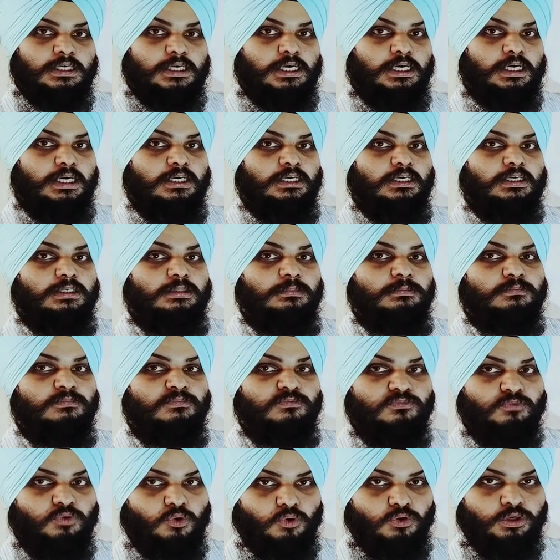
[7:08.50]
a
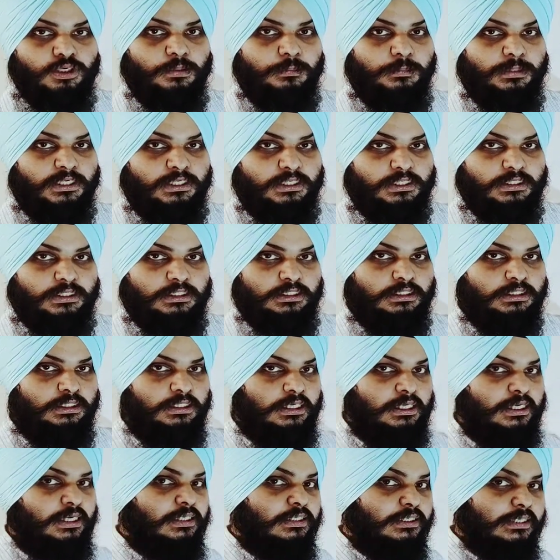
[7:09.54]
voltmeter,
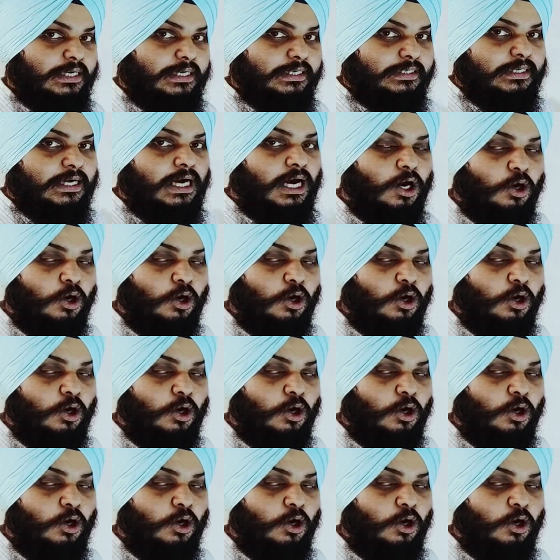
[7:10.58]
that